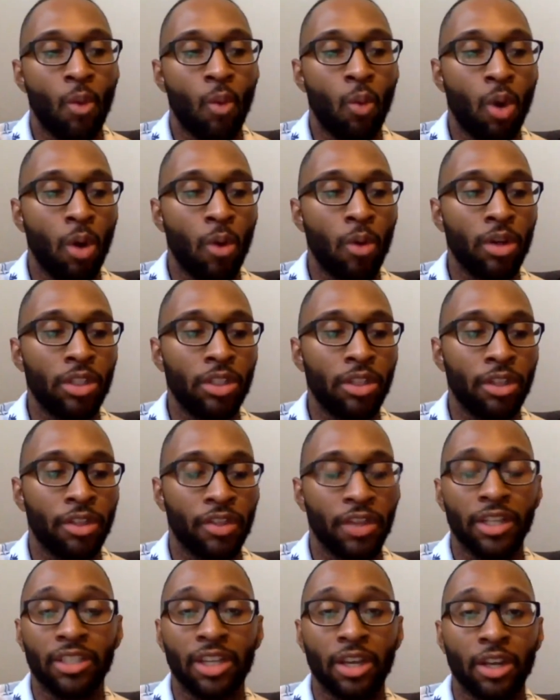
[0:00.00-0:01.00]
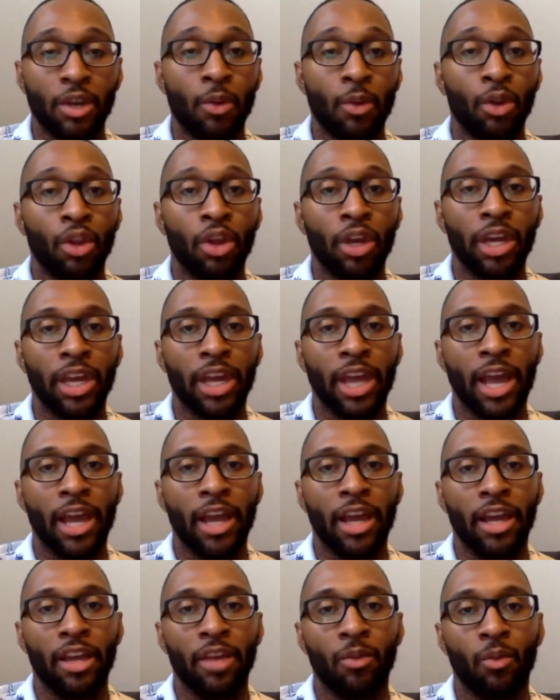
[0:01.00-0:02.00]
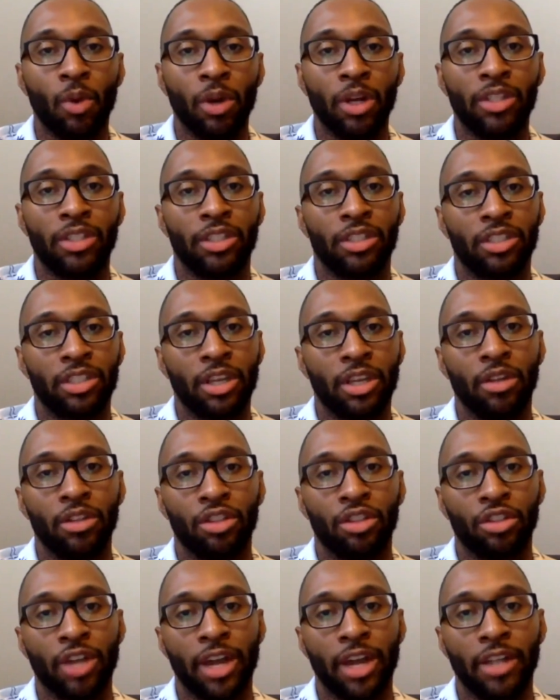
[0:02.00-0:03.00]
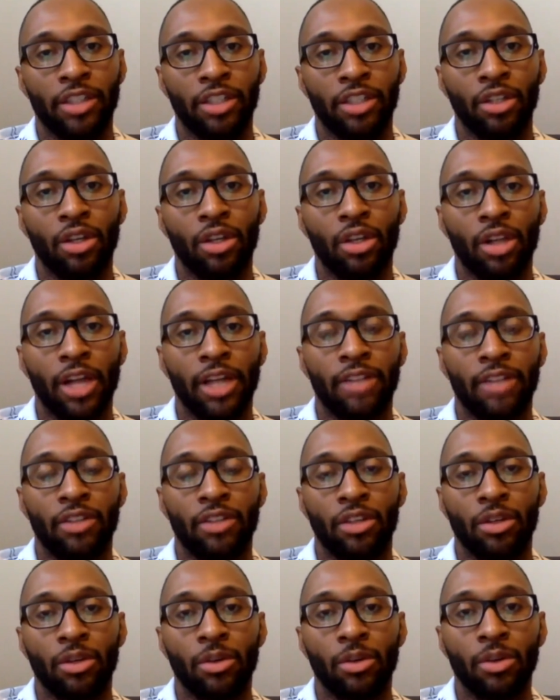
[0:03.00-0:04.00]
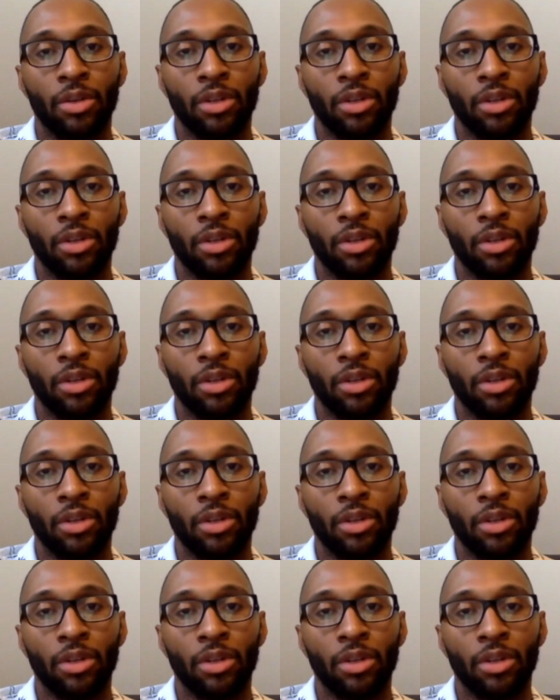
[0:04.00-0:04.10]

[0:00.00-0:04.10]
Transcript: What was the things that you were looking at, and what does a sales strategy look like to you?